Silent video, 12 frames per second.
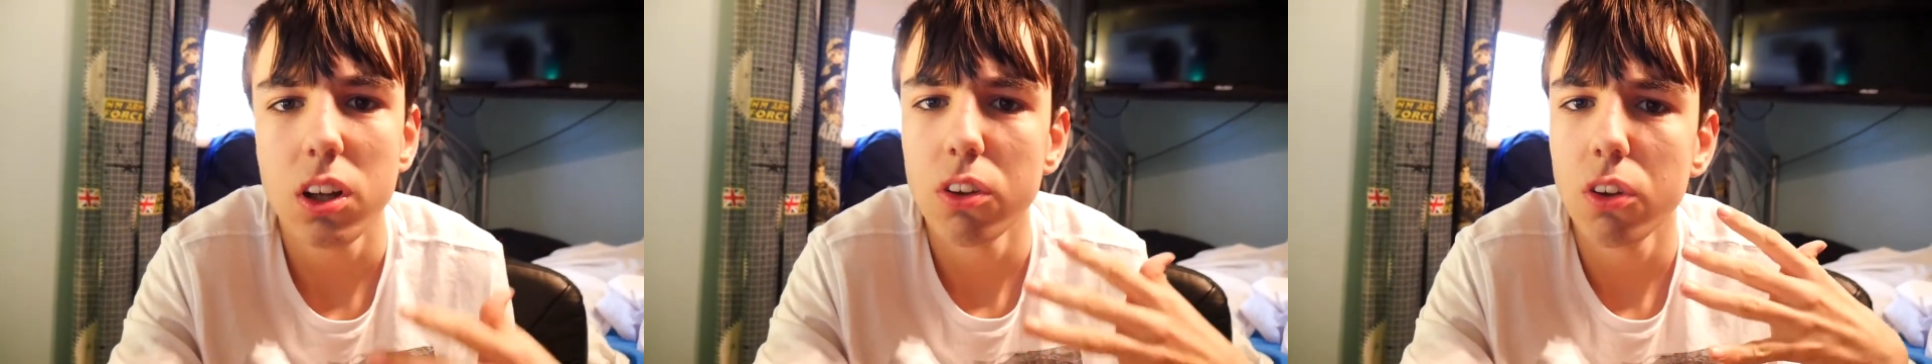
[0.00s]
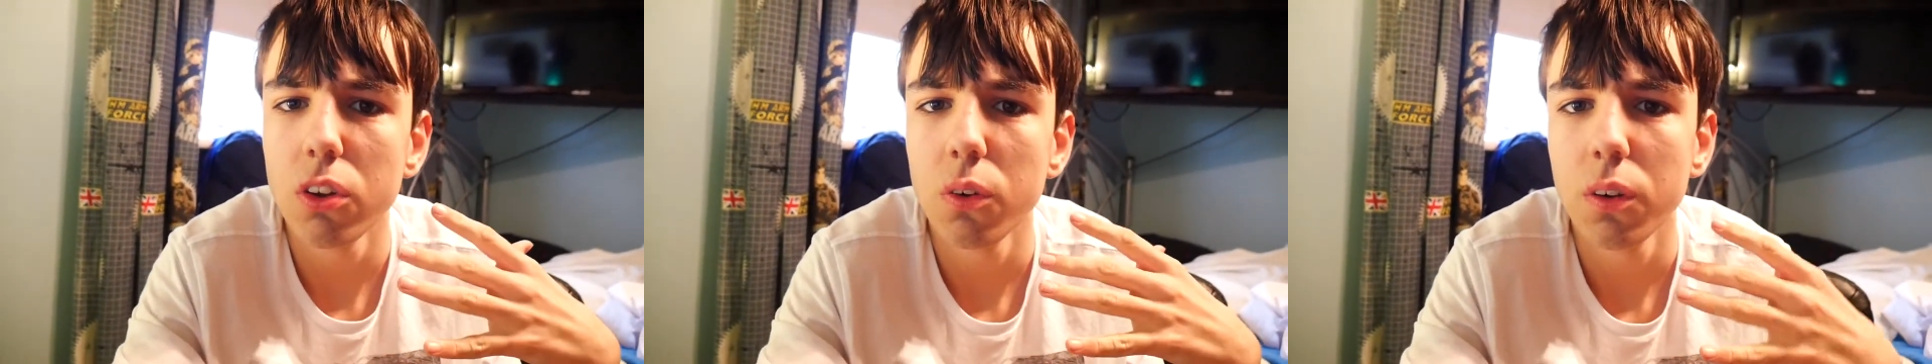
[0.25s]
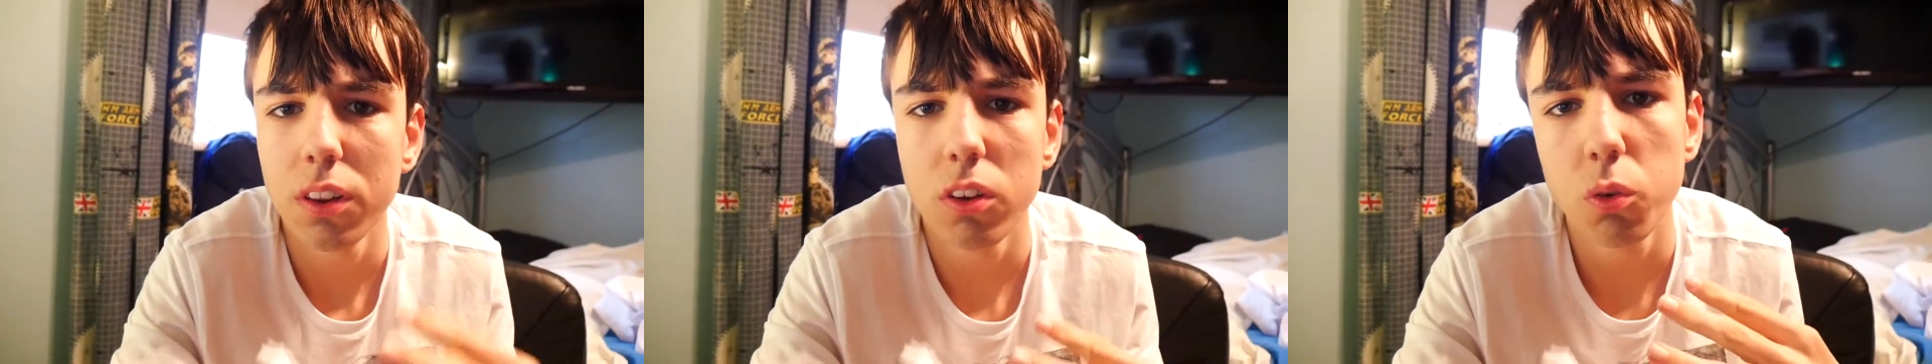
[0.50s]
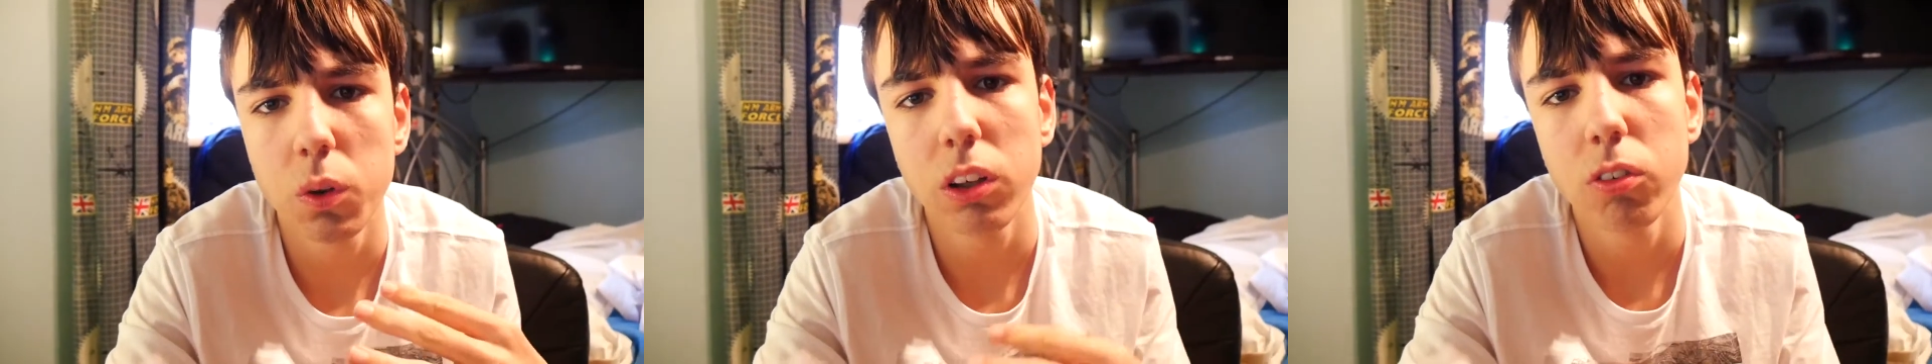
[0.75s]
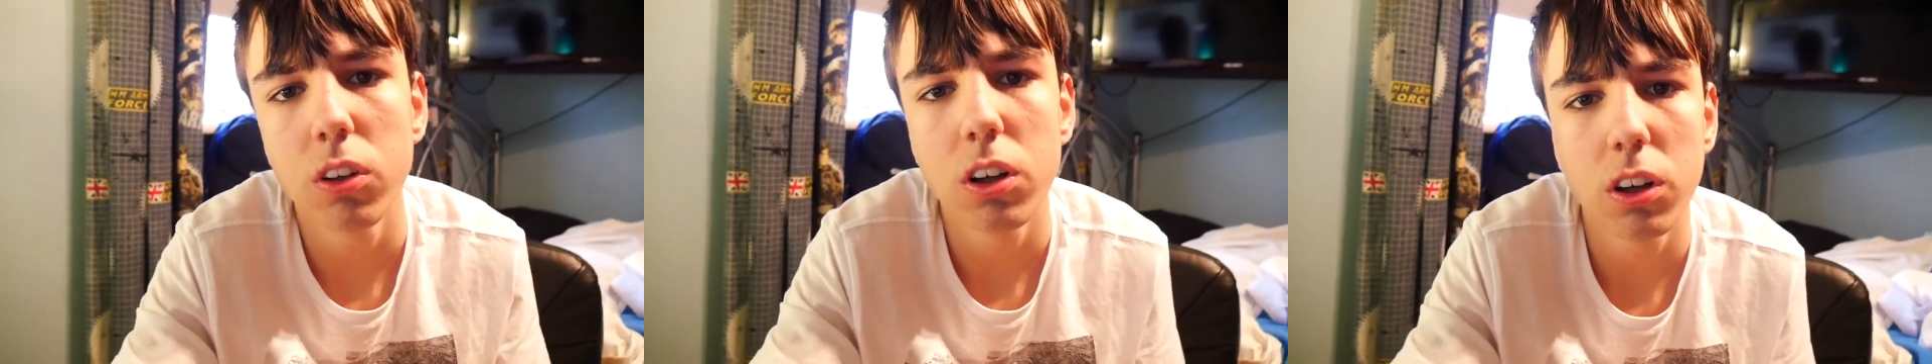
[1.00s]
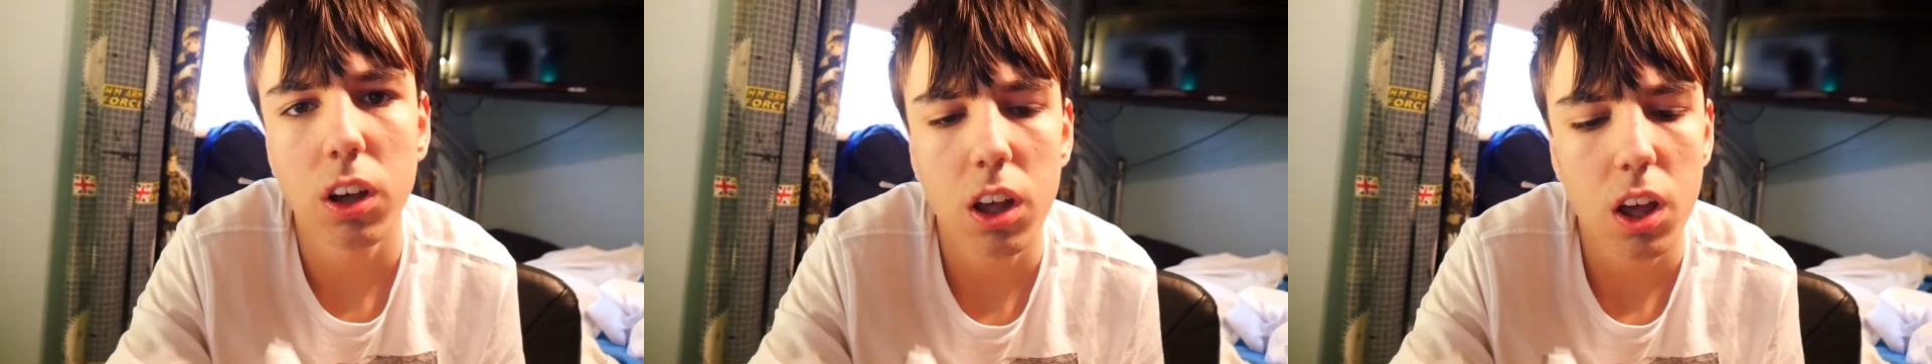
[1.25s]
to this week's
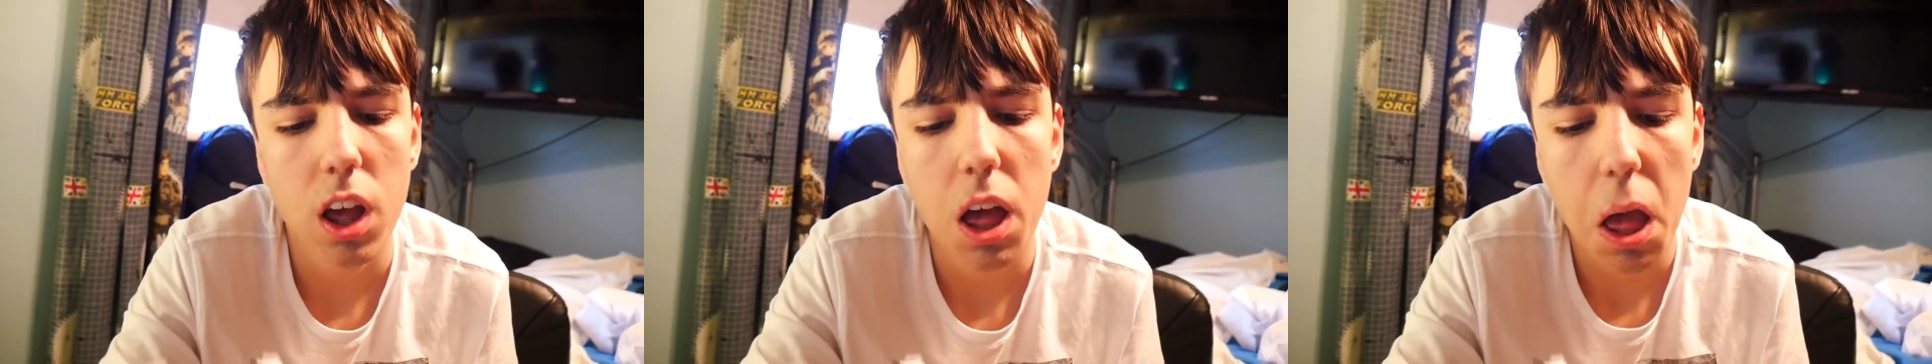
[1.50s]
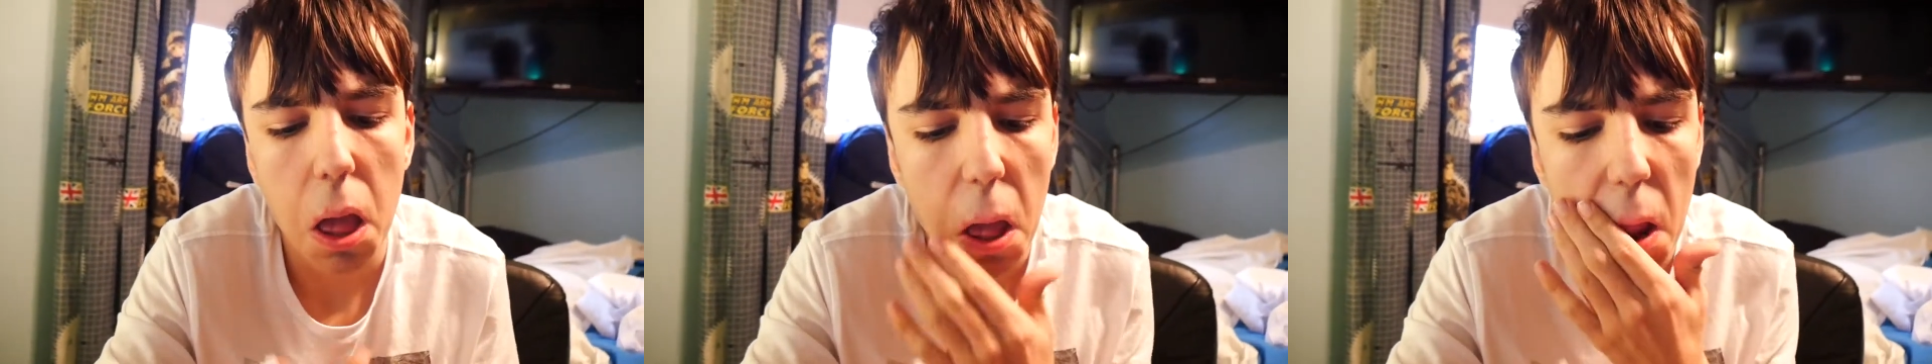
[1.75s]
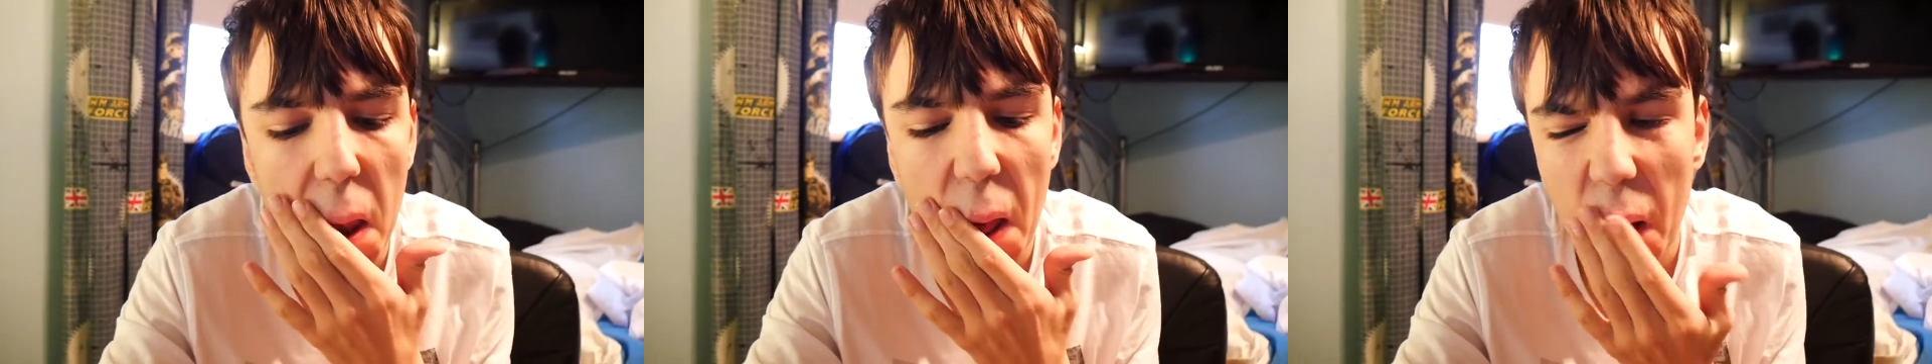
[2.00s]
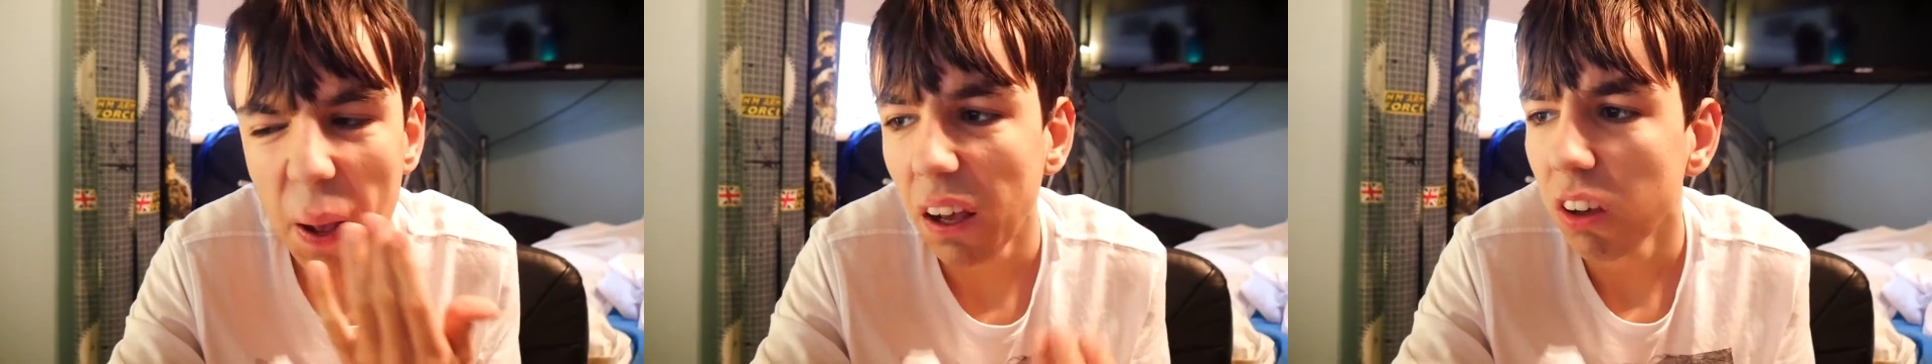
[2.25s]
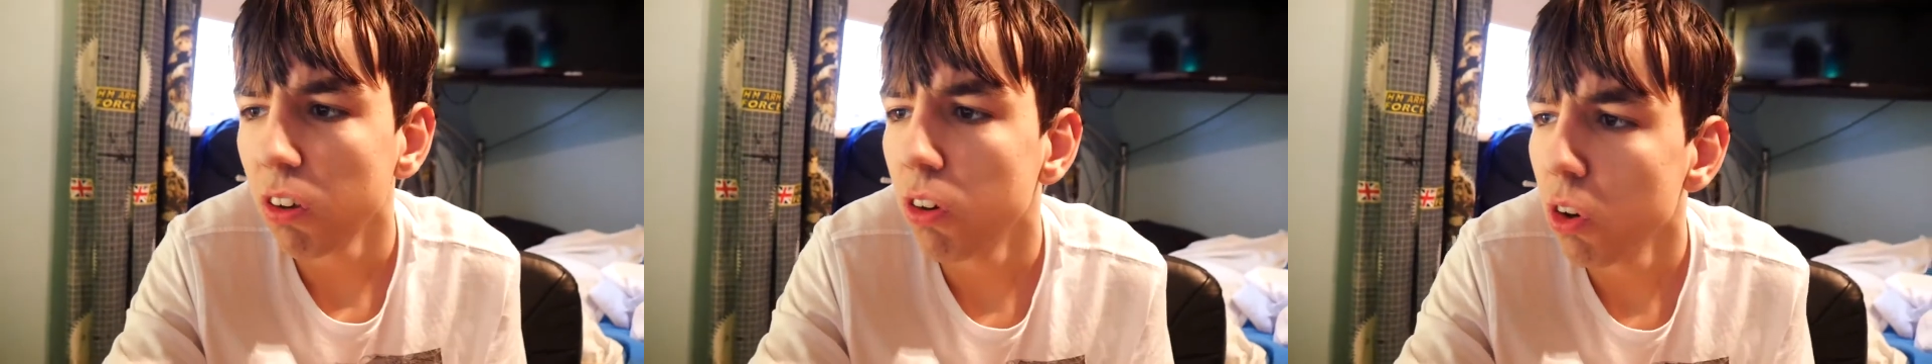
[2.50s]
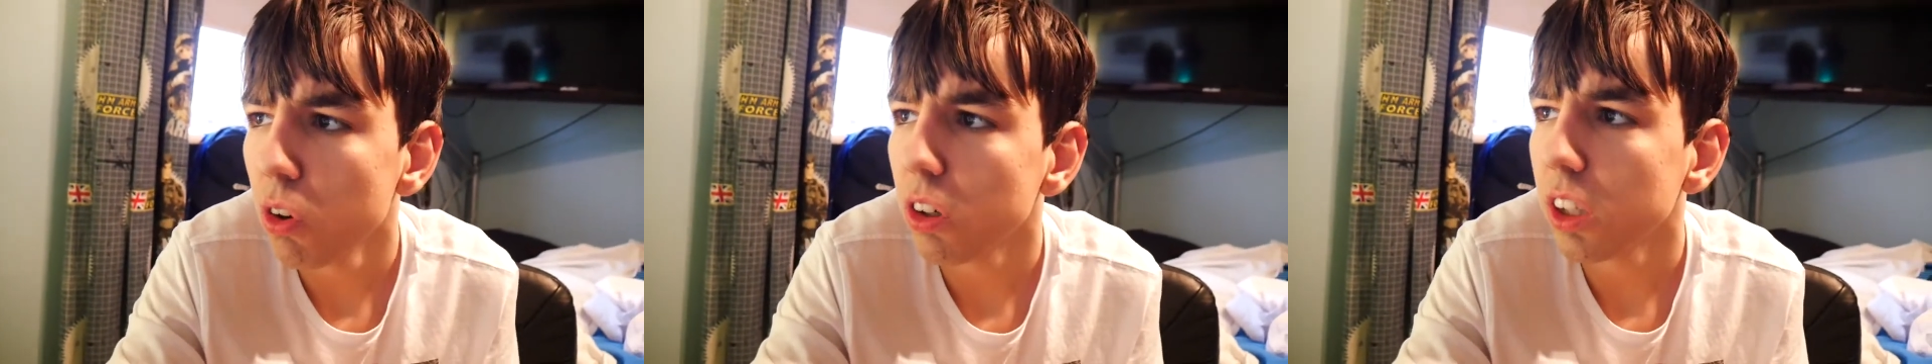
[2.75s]
vlog. Now, I'm
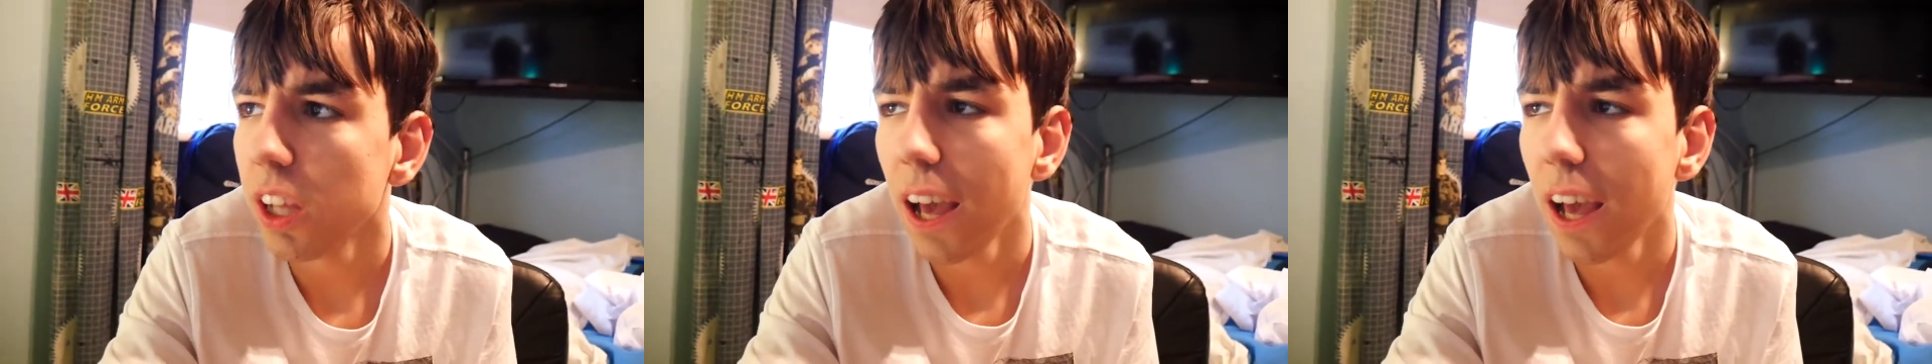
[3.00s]
currently